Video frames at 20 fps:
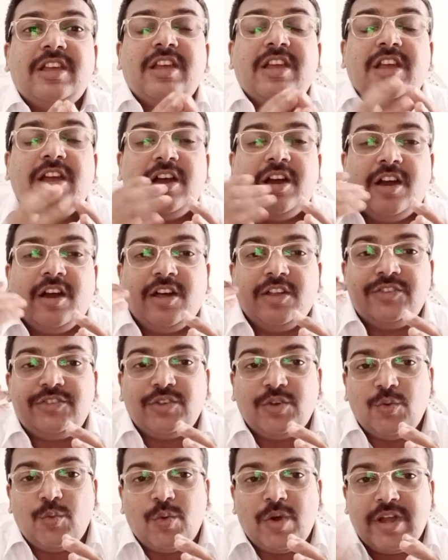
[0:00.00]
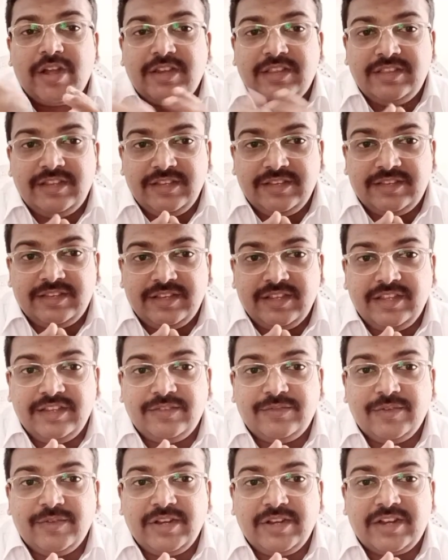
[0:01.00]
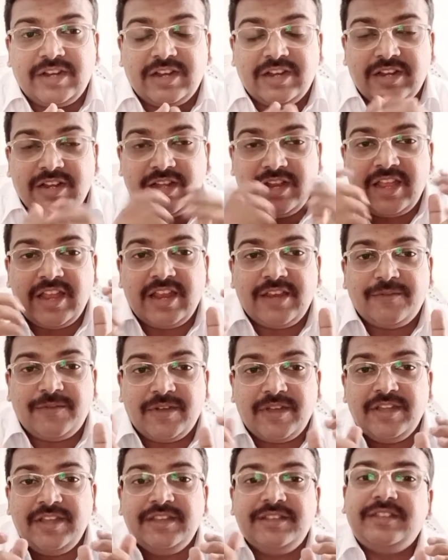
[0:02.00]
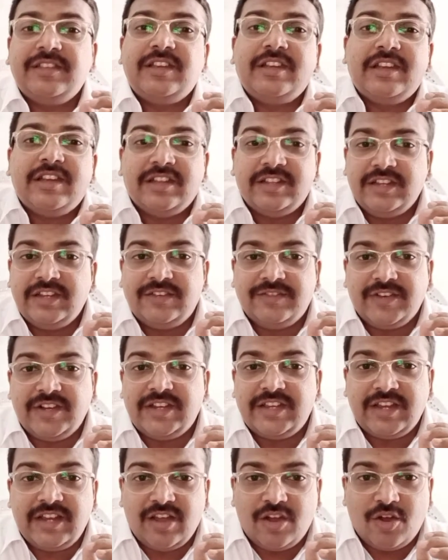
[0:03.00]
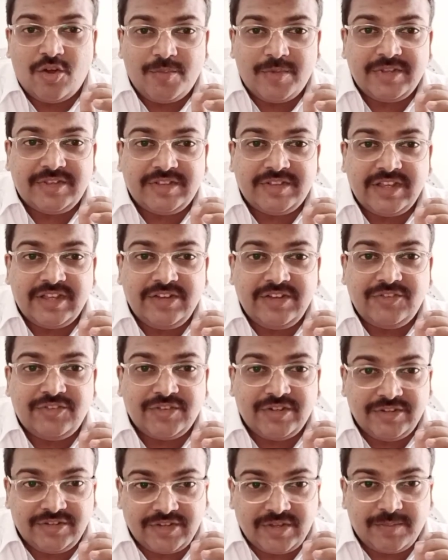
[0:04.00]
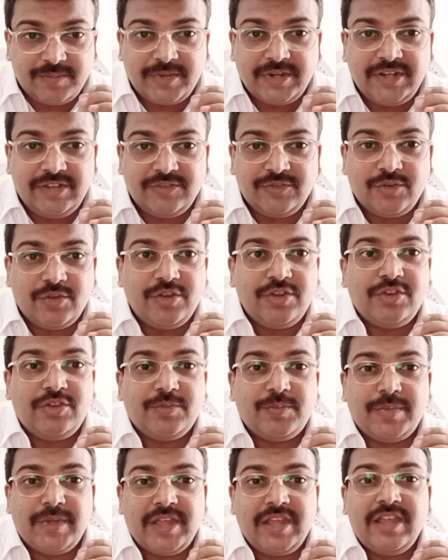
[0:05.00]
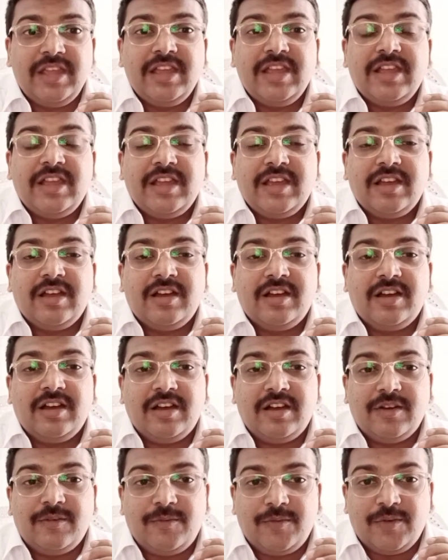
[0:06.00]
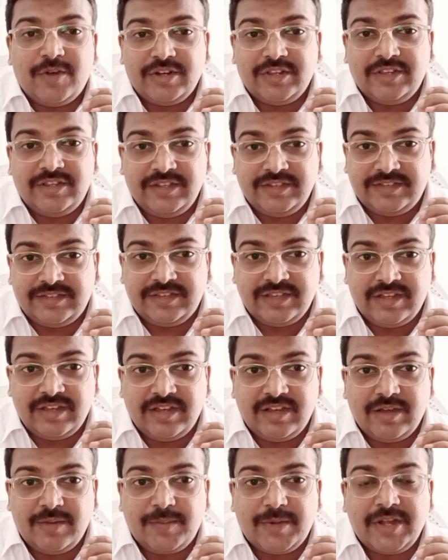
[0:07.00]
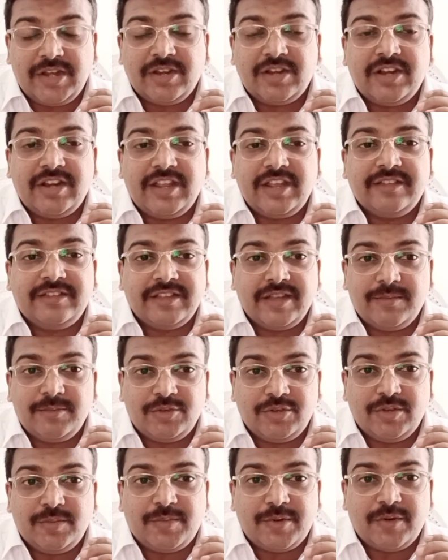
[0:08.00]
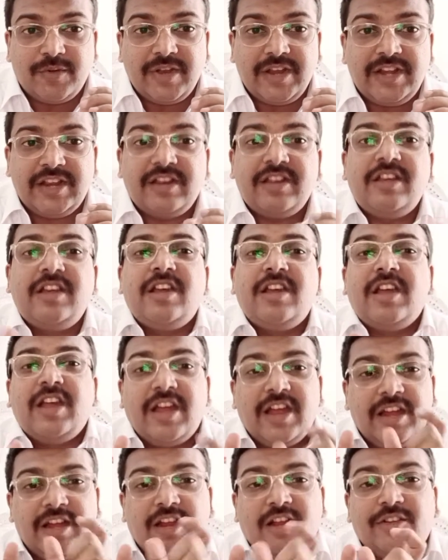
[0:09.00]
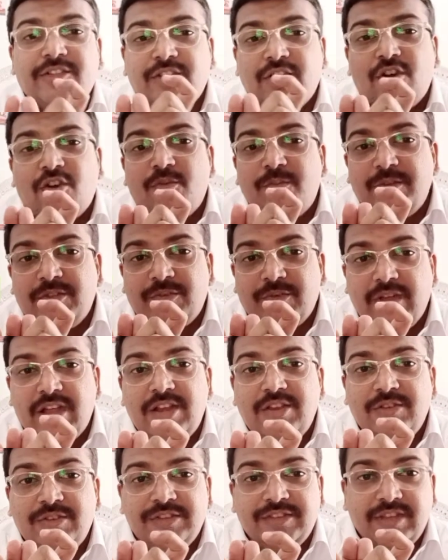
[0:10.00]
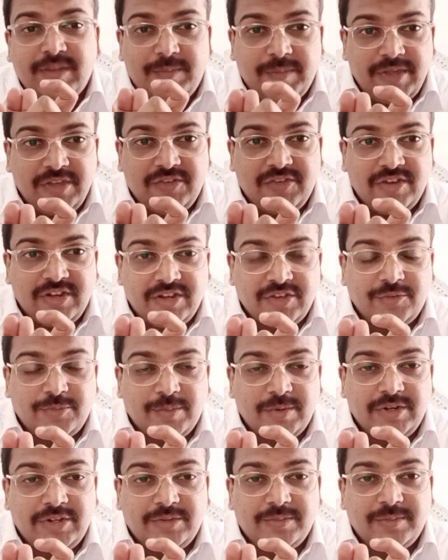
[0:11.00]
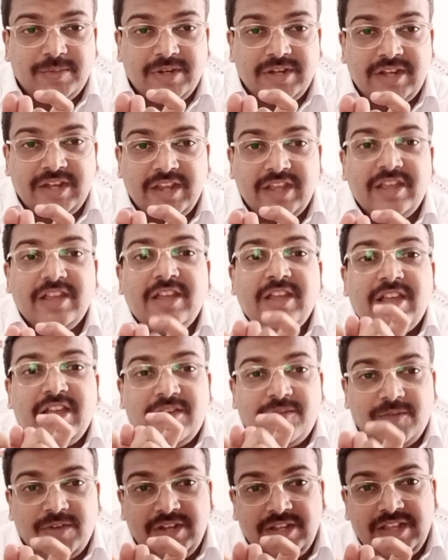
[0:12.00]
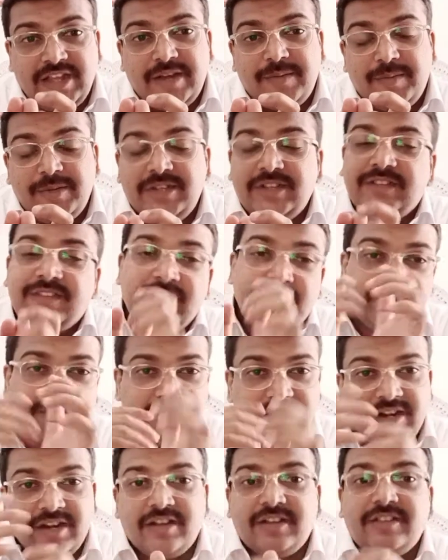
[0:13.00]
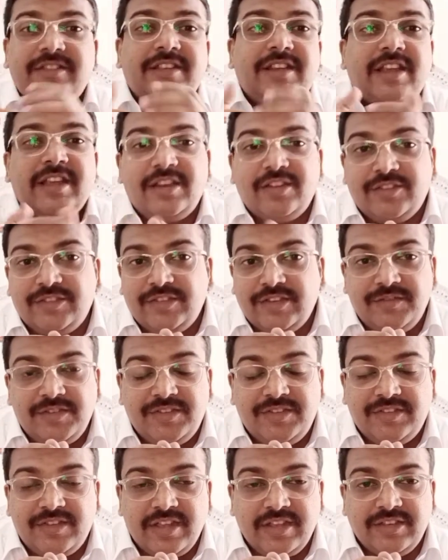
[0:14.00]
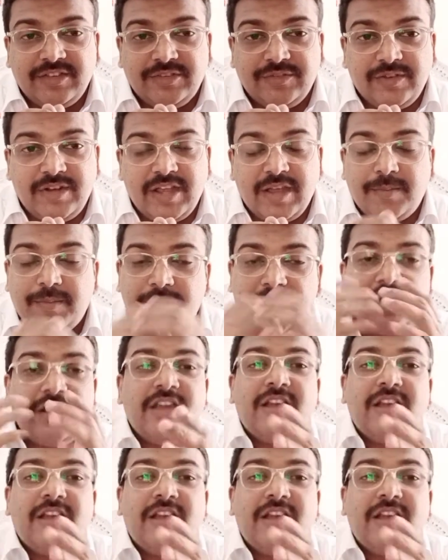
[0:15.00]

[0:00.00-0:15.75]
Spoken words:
So what these things will clarify is, it will tell how much the insurance company is going to pay for this particular exam to the provider, and also how much value is the patient responsibility. Will that be the same? There are scenarios in which changes will happen.